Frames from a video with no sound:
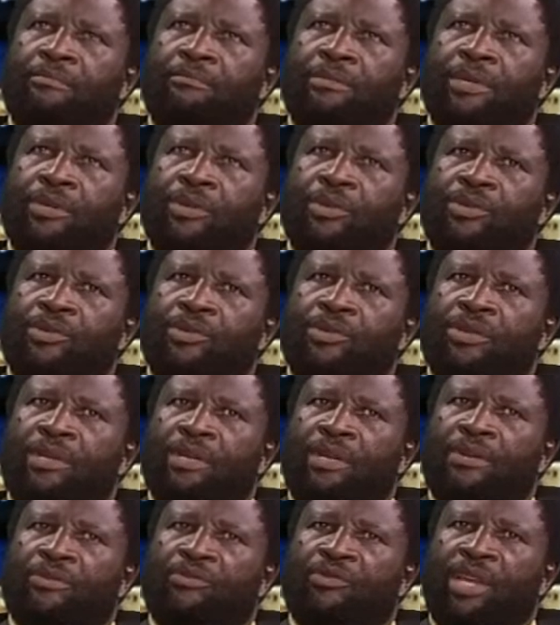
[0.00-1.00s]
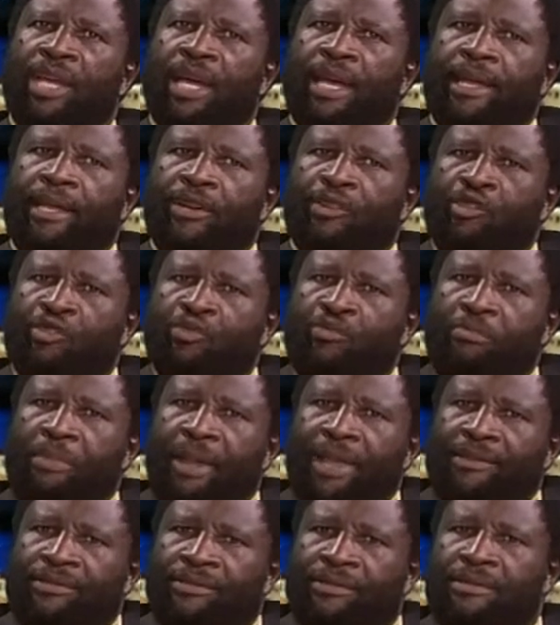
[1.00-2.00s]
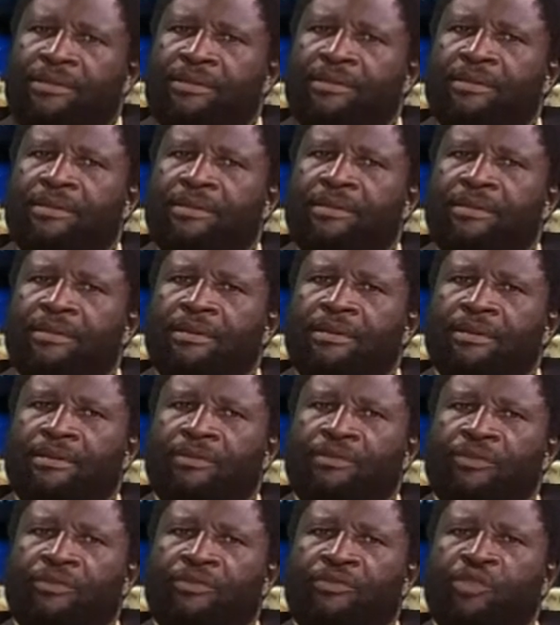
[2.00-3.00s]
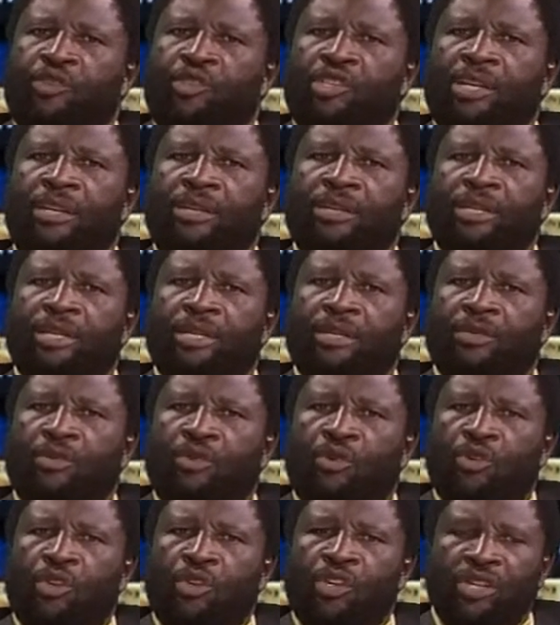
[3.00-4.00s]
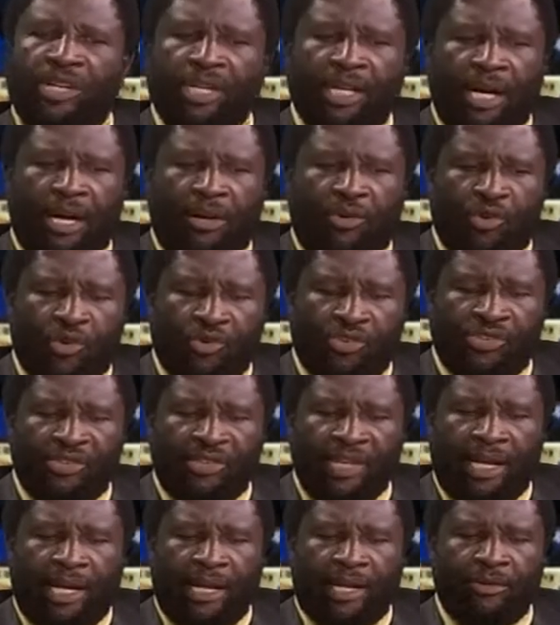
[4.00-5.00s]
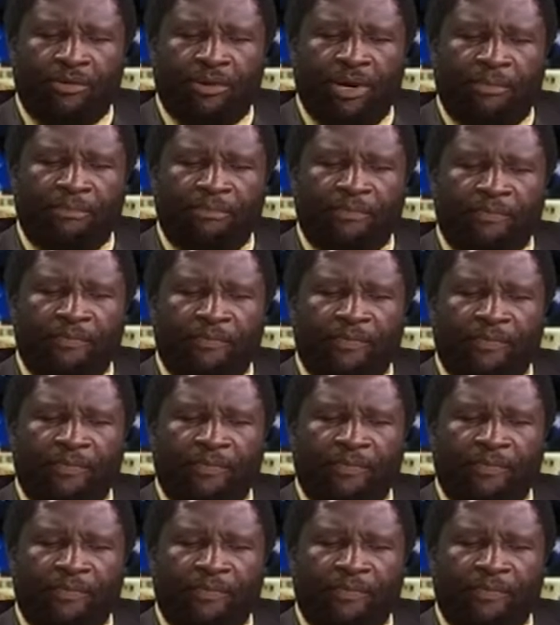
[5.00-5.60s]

because they are a good base for future learning or learning across the curriculum.